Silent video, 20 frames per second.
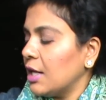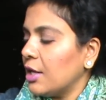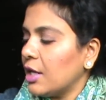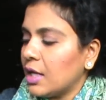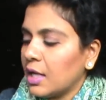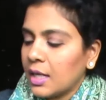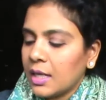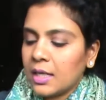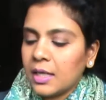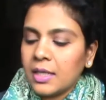
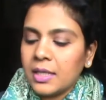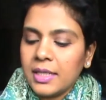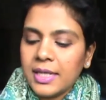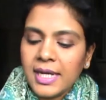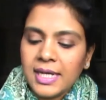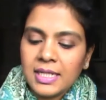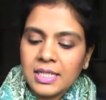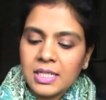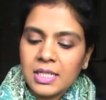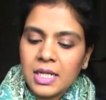uh,
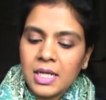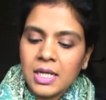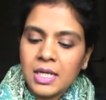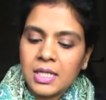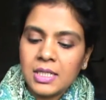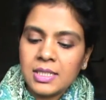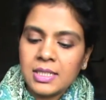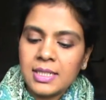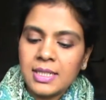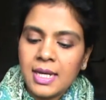next
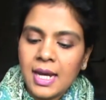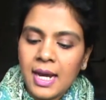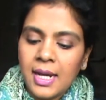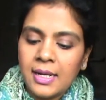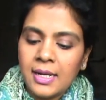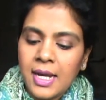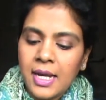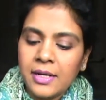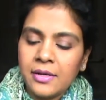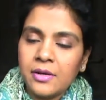is the
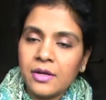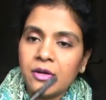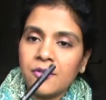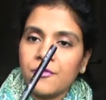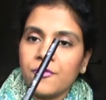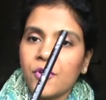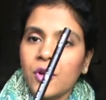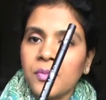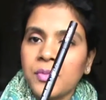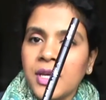eyeliner
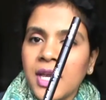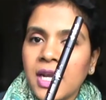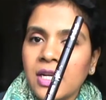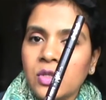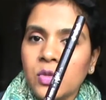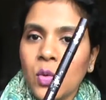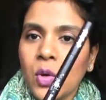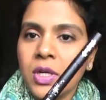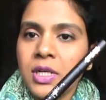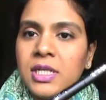from Kat
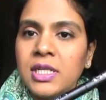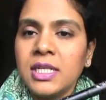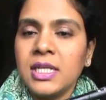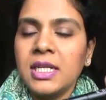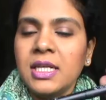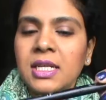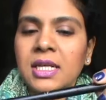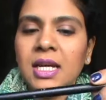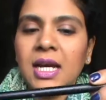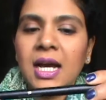Von
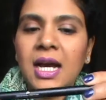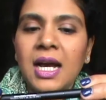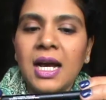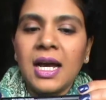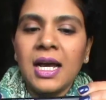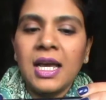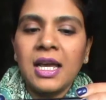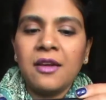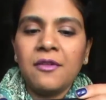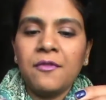D.
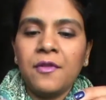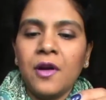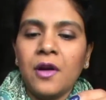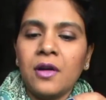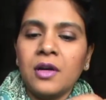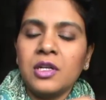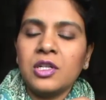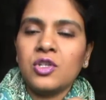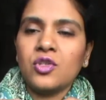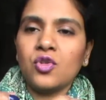I have
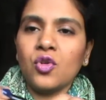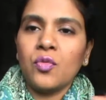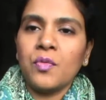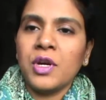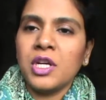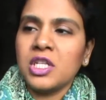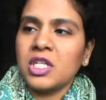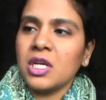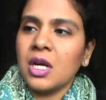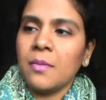heard so
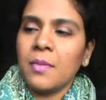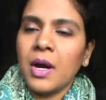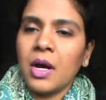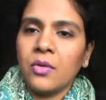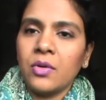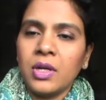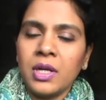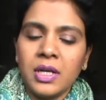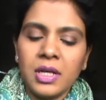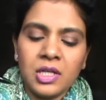much
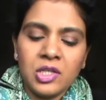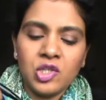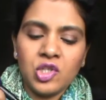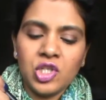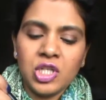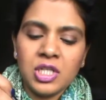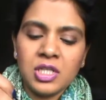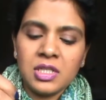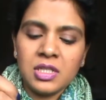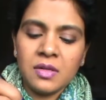about it. It's
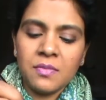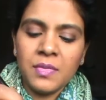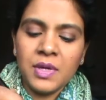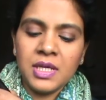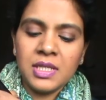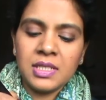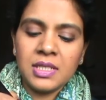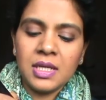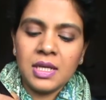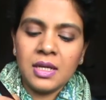just a
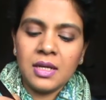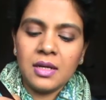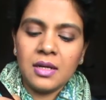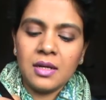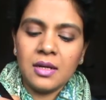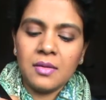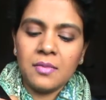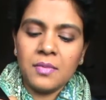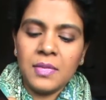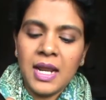basic
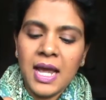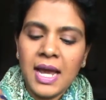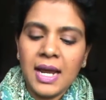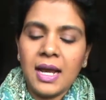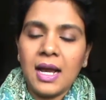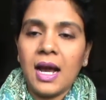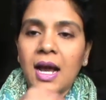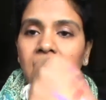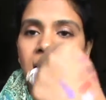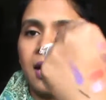
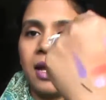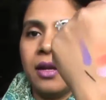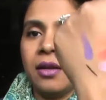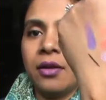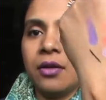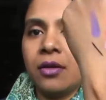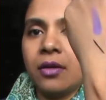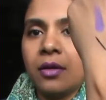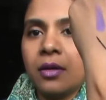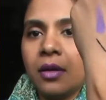black
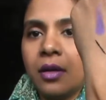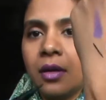eyeliner